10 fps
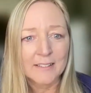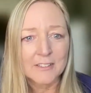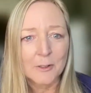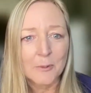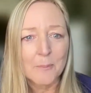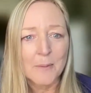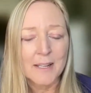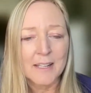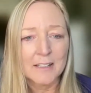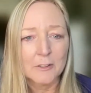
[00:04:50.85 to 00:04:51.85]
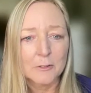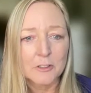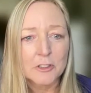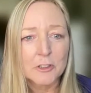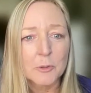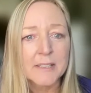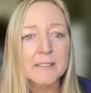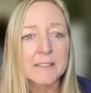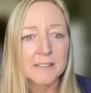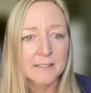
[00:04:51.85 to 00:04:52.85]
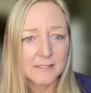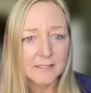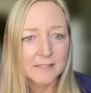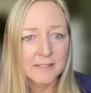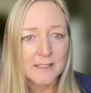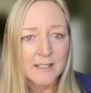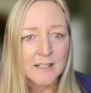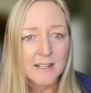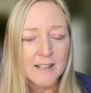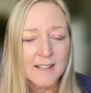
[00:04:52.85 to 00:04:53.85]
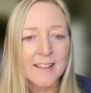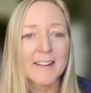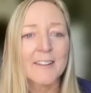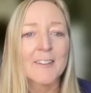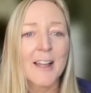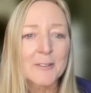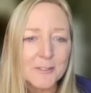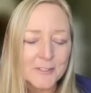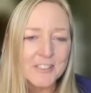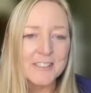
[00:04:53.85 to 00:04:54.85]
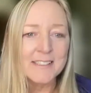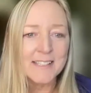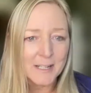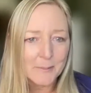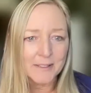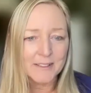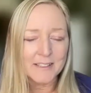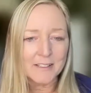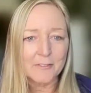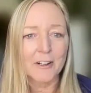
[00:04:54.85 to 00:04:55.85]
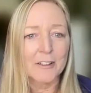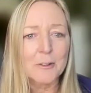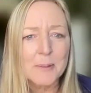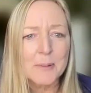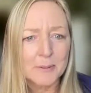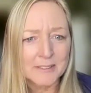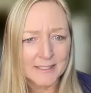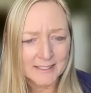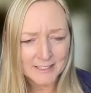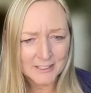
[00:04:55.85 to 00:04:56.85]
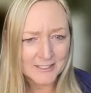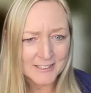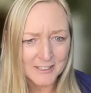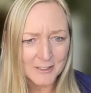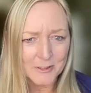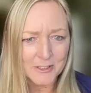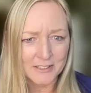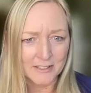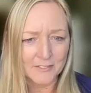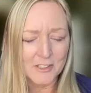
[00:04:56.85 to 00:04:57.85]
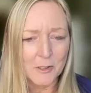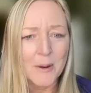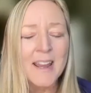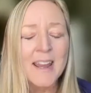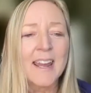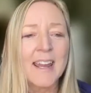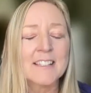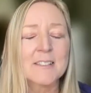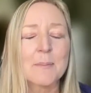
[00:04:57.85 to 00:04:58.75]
So making those choices that allows for sustainability for other people to continue to live. So it's